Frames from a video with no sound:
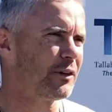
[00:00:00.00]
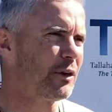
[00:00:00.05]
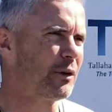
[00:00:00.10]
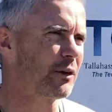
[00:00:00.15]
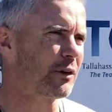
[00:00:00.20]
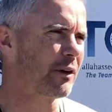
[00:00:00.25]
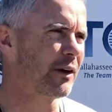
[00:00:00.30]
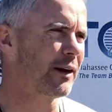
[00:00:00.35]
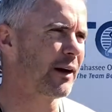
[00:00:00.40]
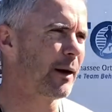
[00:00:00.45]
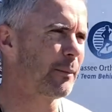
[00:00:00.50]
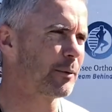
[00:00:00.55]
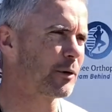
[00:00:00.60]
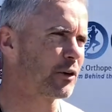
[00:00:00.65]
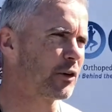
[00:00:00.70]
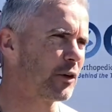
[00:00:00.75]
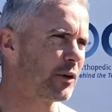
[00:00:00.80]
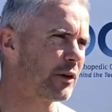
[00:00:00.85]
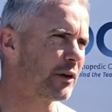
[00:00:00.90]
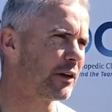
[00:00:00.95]
You know, a great
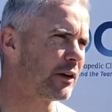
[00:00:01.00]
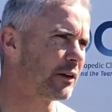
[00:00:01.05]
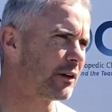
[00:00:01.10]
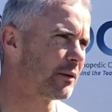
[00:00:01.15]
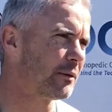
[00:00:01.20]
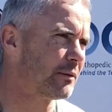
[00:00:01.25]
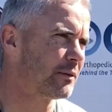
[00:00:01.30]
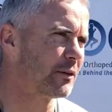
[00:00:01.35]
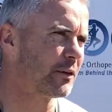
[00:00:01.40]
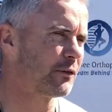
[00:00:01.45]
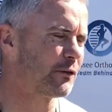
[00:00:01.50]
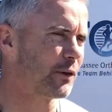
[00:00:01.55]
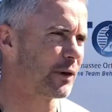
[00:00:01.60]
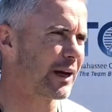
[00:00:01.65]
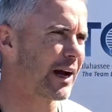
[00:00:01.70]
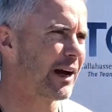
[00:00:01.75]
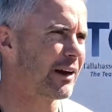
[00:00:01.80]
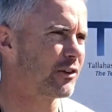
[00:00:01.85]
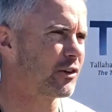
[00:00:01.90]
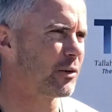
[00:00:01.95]
opportunity for
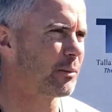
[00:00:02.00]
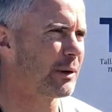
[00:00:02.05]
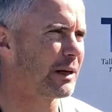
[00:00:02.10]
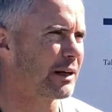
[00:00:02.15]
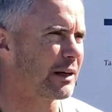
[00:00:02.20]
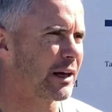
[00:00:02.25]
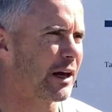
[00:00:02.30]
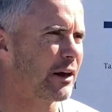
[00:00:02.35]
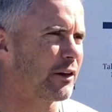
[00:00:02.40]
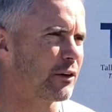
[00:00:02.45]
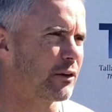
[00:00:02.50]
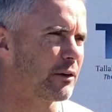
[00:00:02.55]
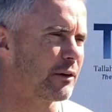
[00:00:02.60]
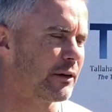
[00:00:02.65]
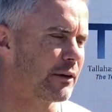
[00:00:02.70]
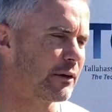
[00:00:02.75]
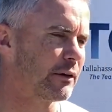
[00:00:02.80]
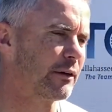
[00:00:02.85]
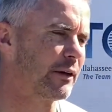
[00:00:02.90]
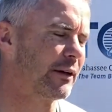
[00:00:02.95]
guys to be together
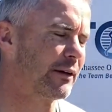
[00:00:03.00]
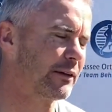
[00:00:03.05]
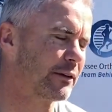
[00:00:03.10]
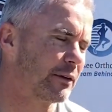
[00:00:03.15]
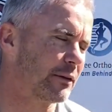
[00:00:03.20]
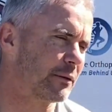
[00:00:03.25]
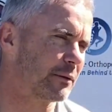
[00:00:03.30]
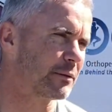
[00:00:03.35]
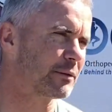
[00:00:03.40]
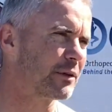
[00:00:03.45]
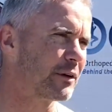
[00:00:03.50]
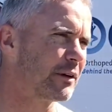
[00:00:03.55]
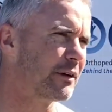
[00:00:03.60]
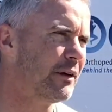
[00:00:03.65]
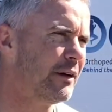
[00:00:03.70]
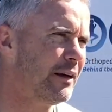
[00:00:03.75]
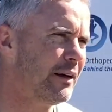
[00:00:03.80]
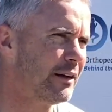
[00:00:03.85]
and you know, to,